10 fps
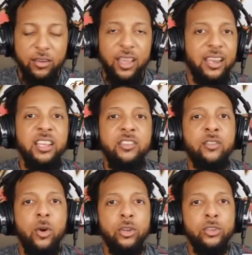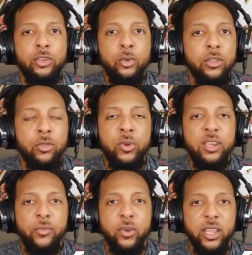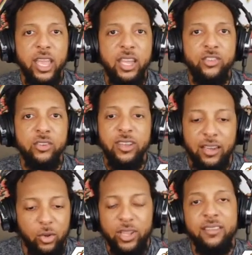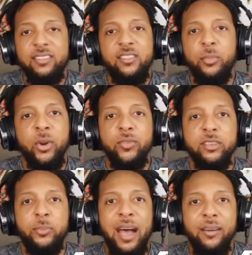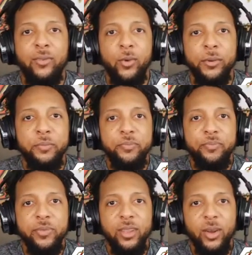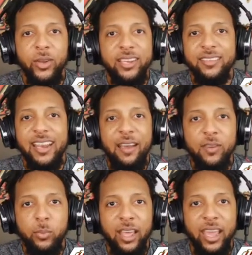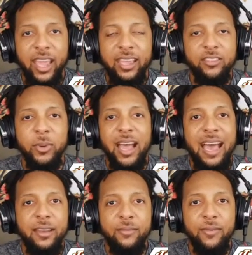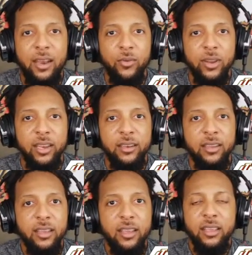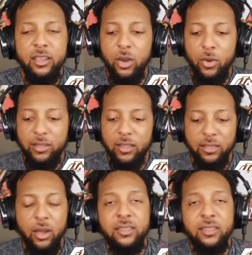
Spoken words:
at least on 2 or 3 different occasions, like, okay, this is the perfect spot for him. He doesn't have to play. He's behind a veteran. I thought